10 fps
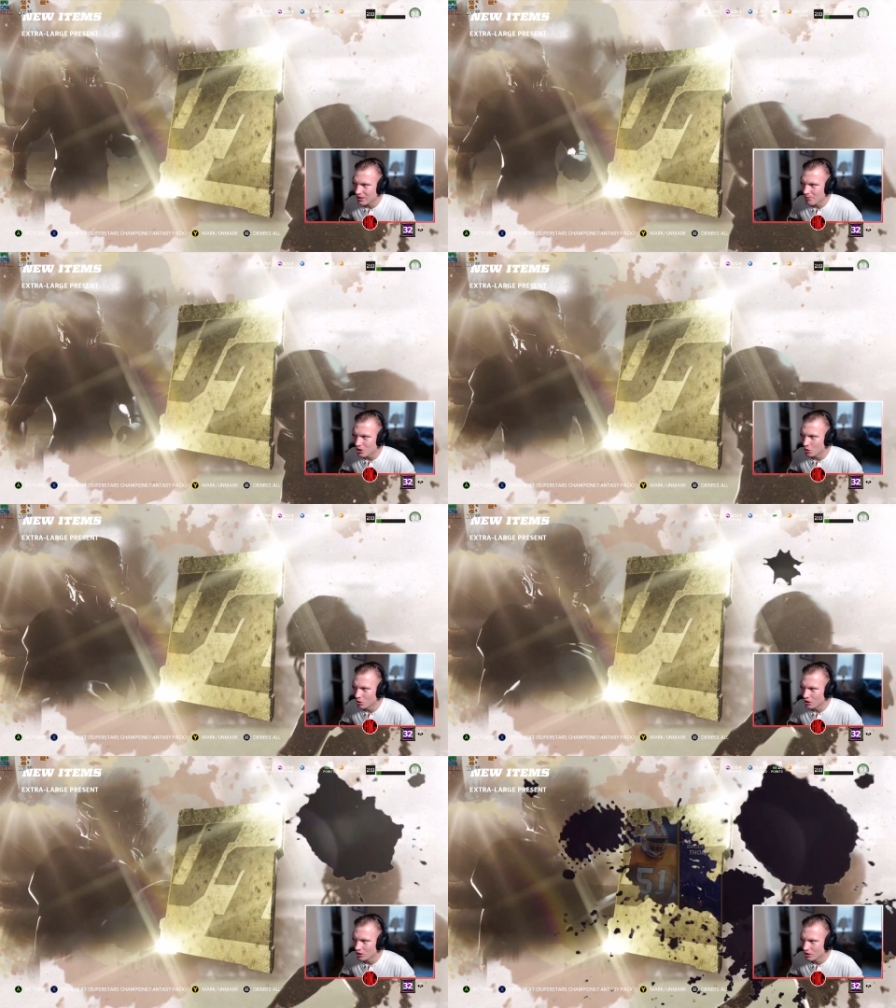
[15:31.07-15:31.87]
Give me a new
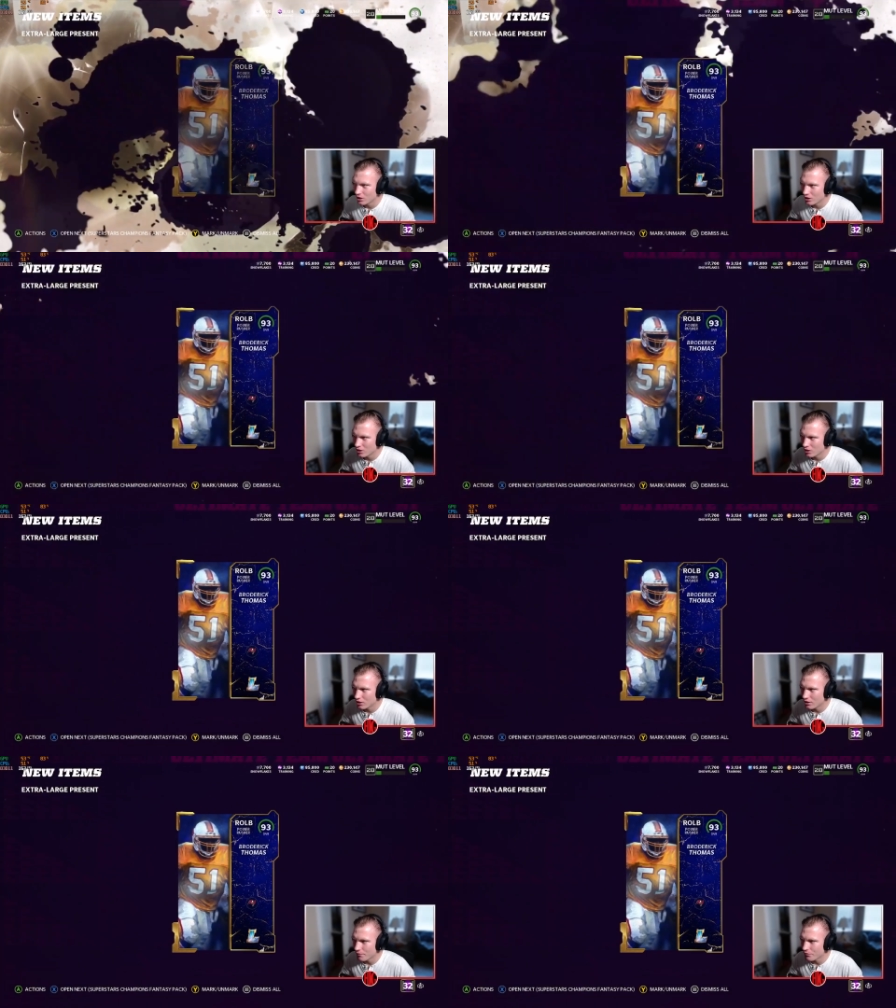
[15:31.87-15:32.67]
one
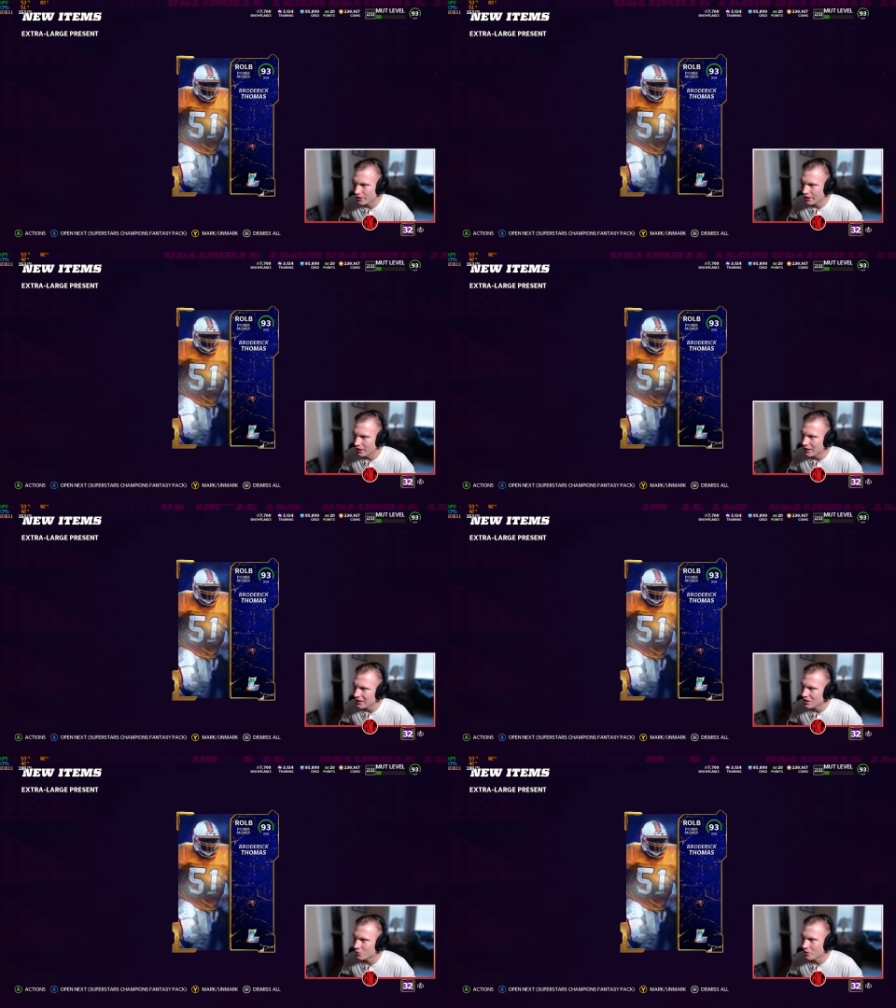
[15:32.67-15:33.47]
and a
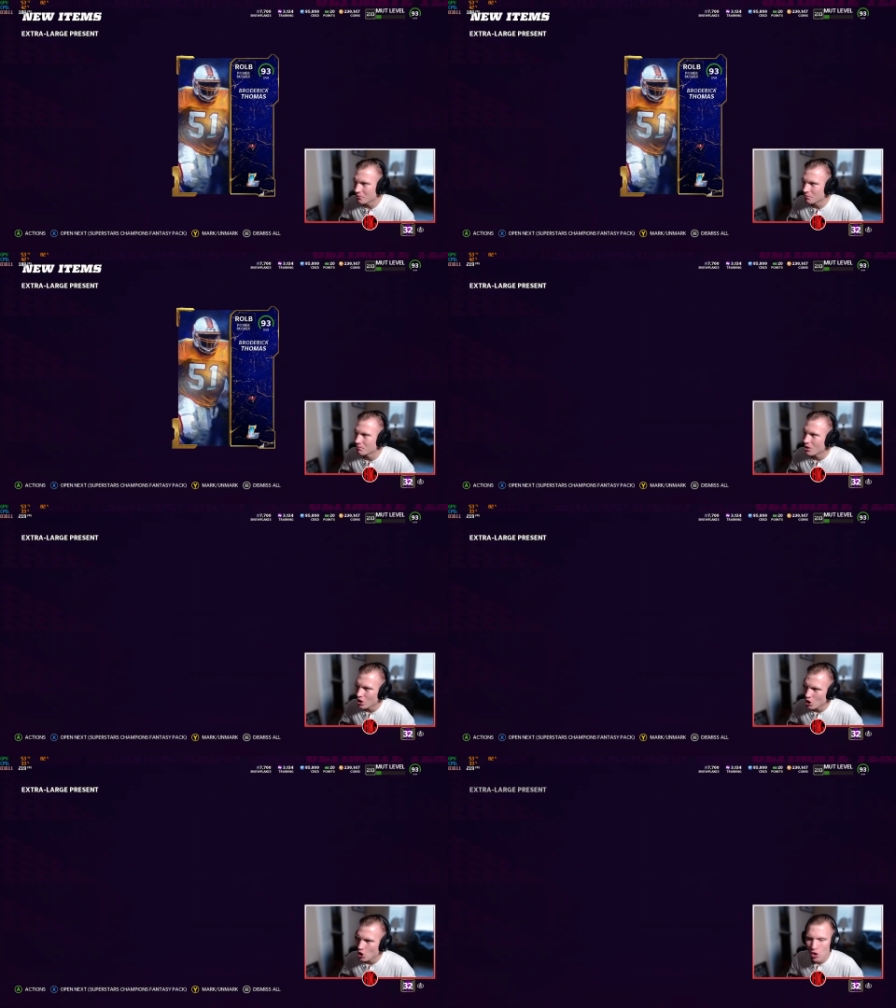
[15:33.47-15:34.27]
93
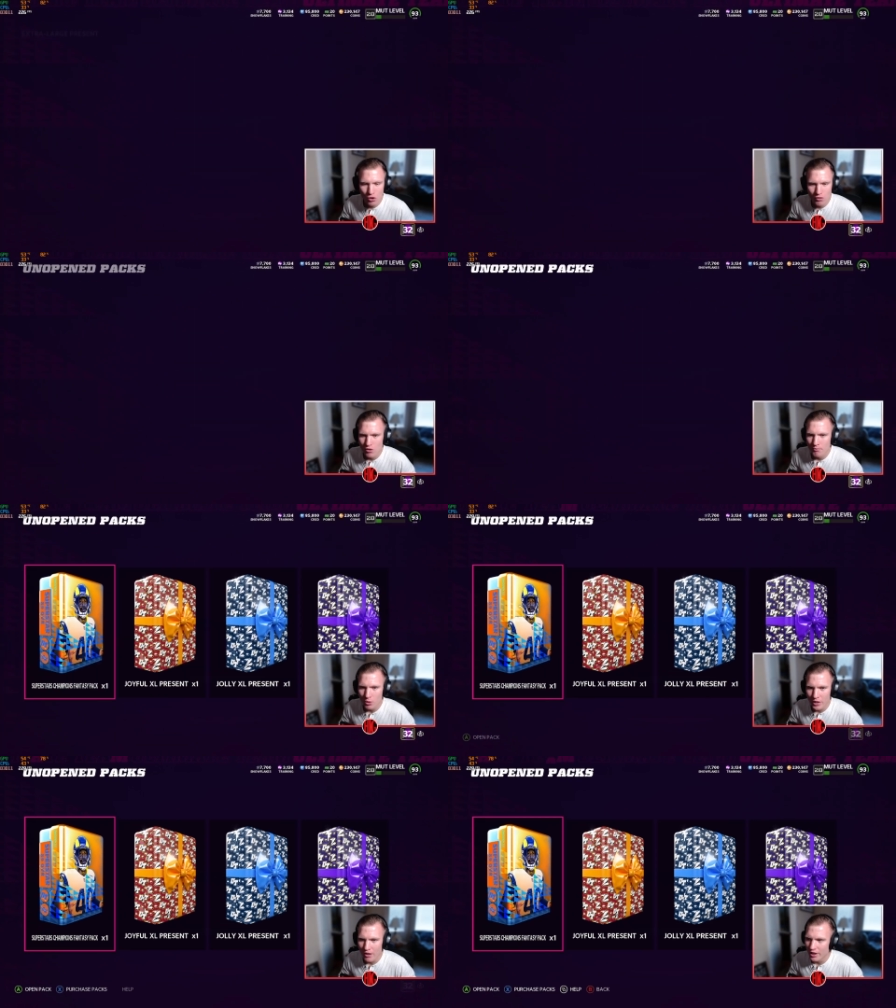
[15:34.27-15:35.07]

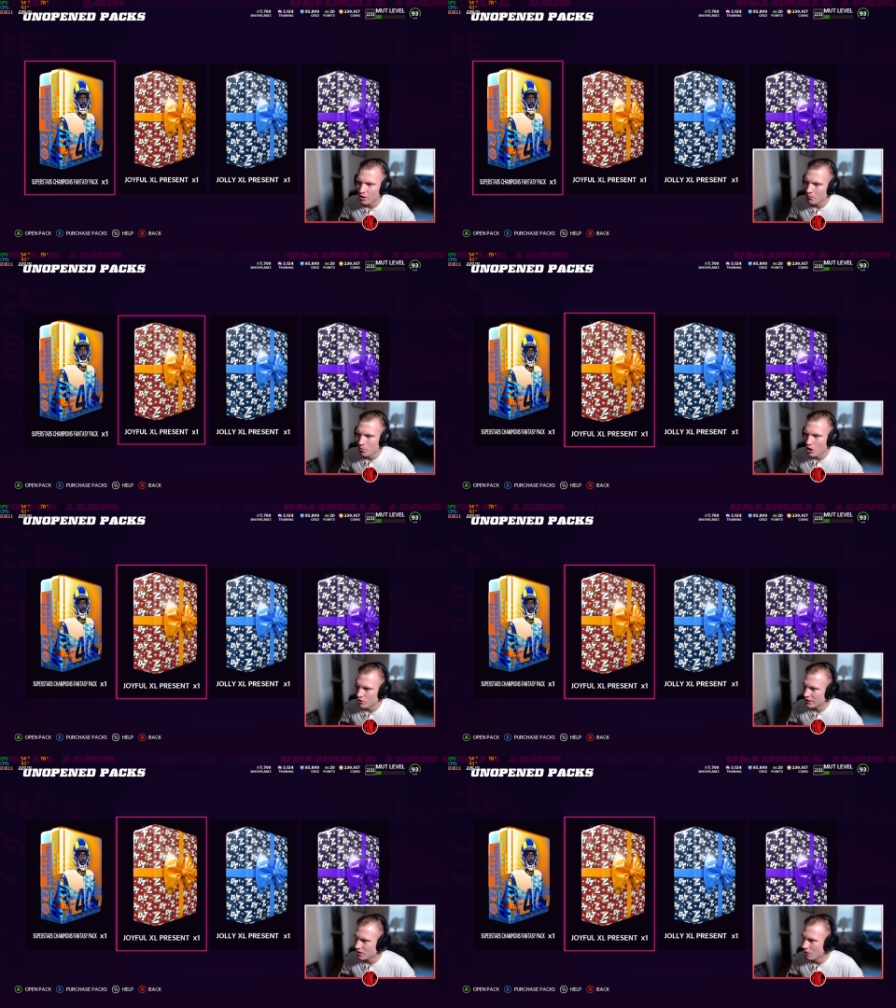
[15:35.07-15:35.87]
Roderick or
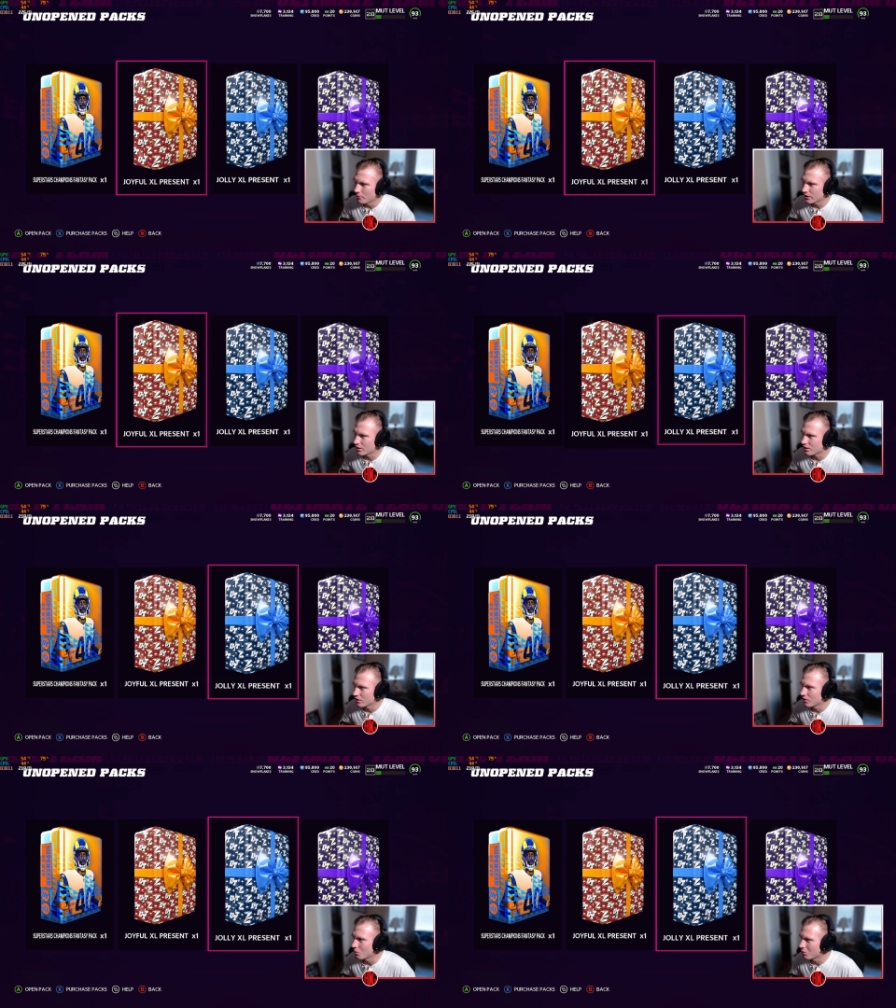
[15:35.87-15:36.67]
Broderick
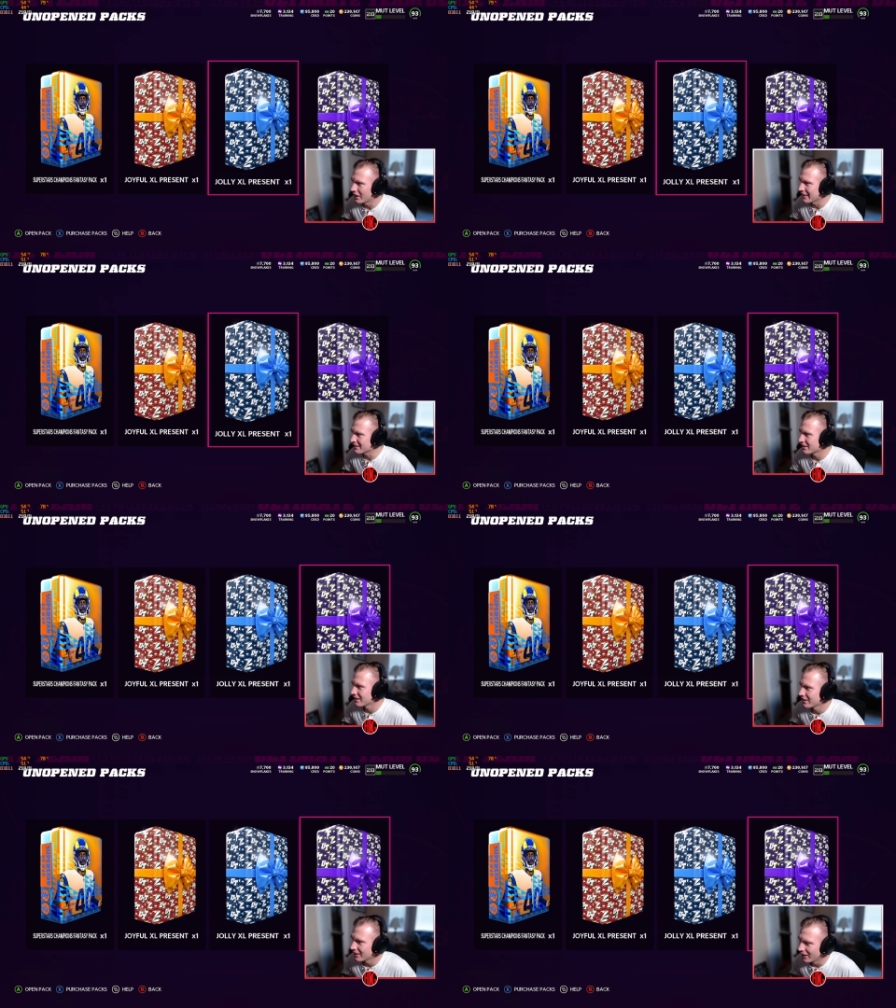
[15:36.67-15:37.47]
Thomas. All right.
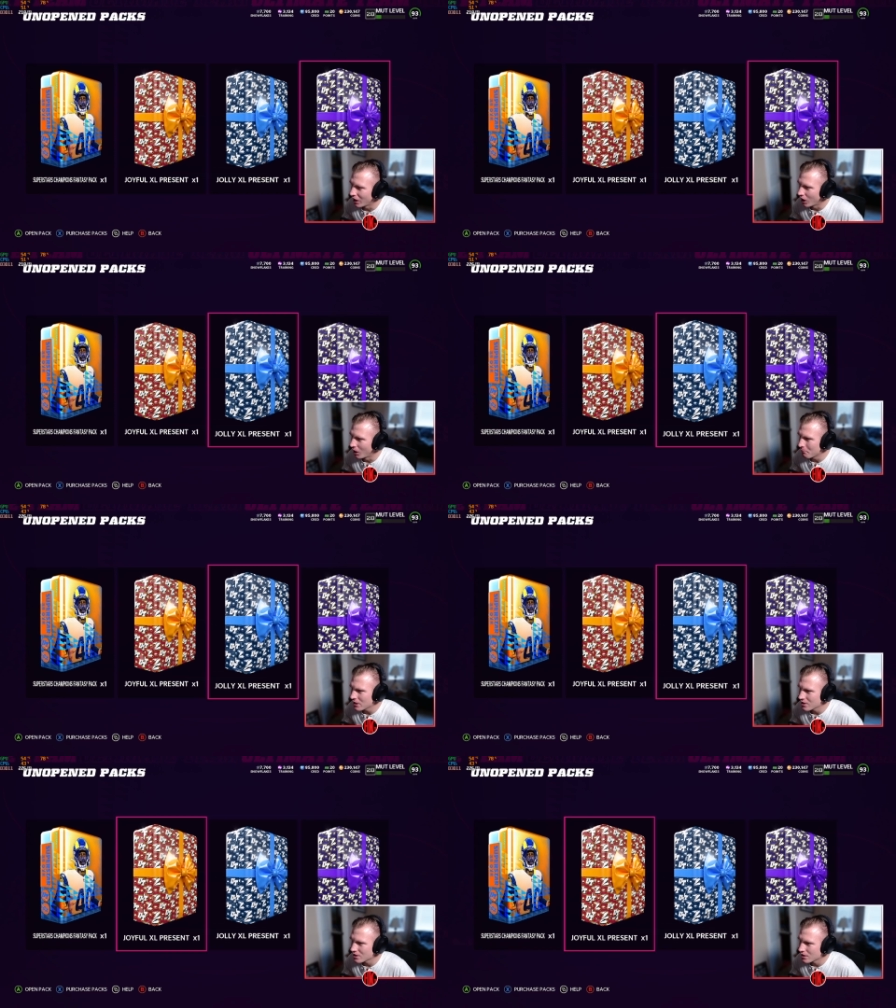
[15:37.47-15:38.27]

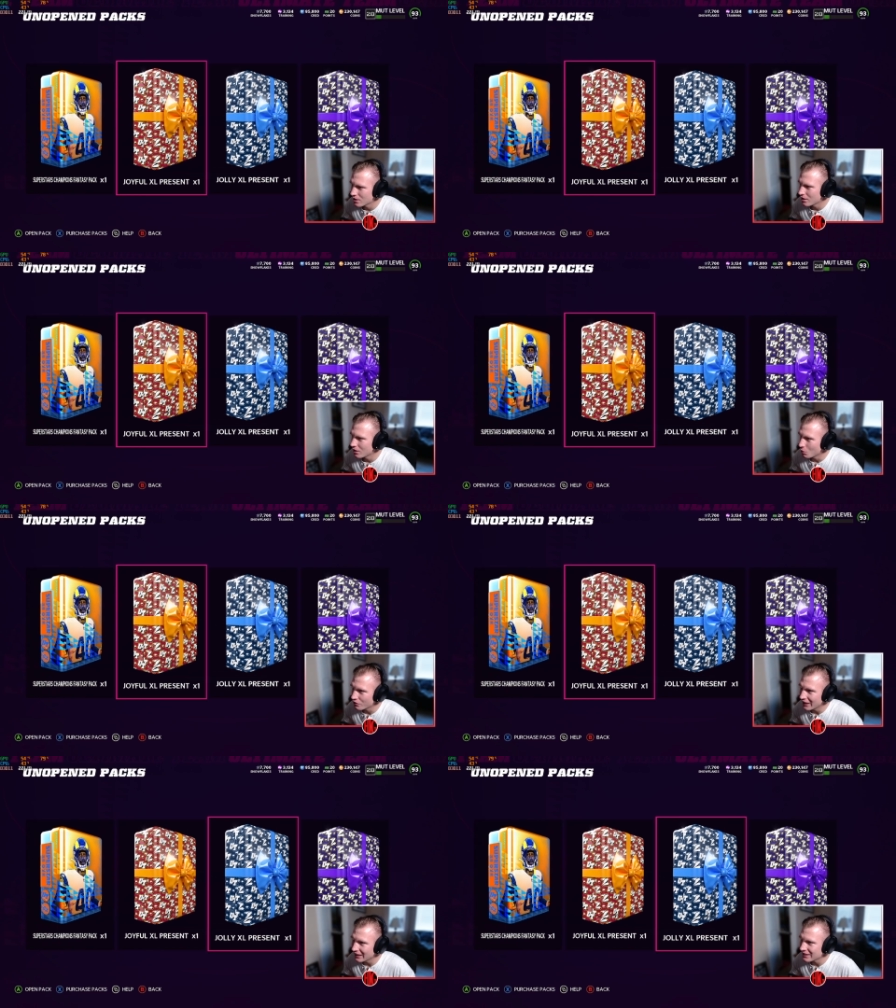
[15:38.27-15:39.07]
Um,
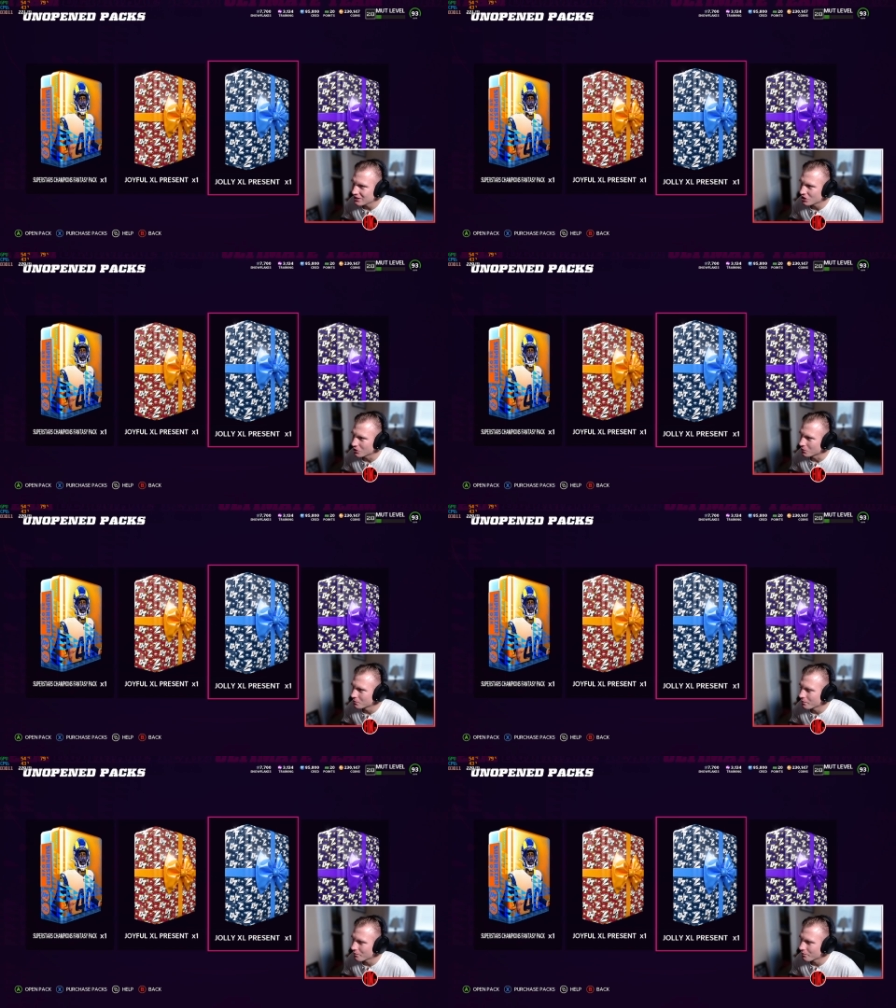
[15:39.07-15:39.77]
we've got these two.